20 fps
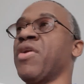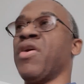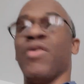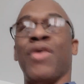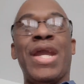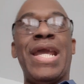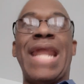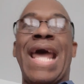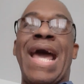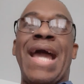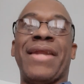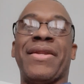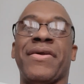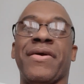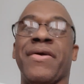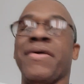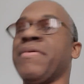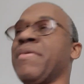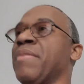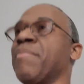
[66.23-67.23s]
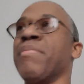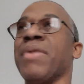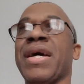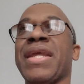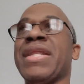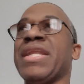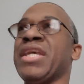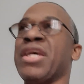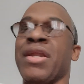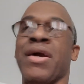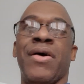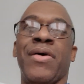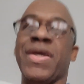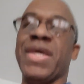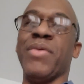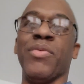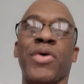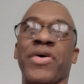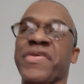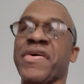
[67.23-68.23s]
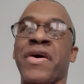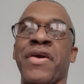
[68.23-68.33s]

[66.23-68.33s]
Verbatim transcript: great actor, but you know, he was